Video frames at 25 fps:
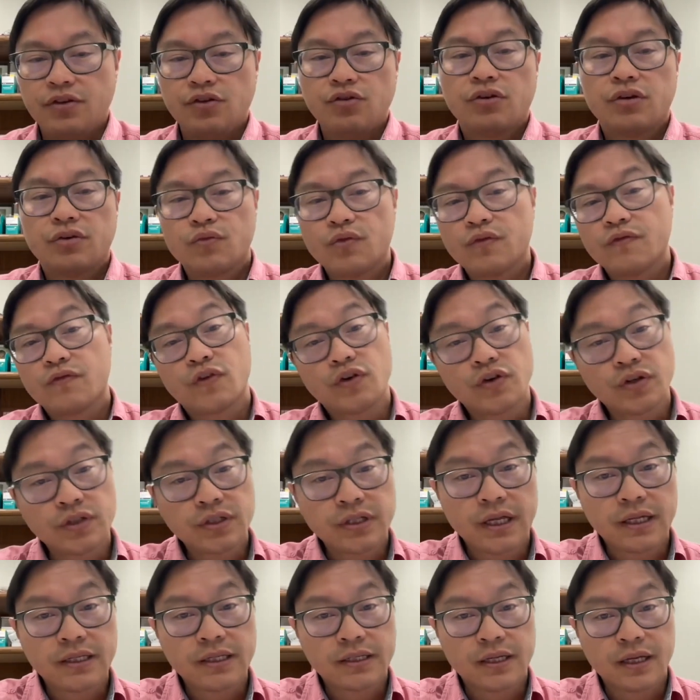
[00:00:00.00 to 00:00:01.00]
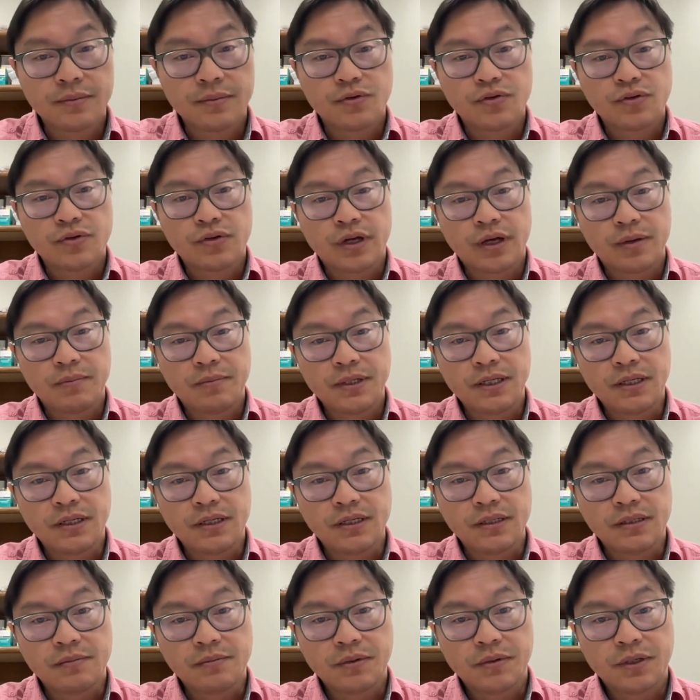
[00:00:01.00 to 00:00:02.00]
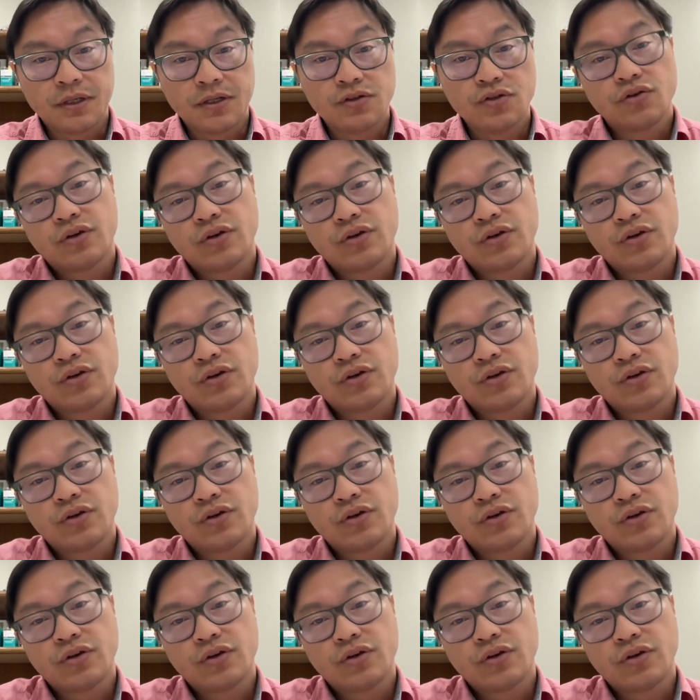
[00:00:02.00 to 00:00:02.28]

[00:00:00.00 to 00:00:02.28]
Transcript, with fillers: you can reverse that type two diabetes because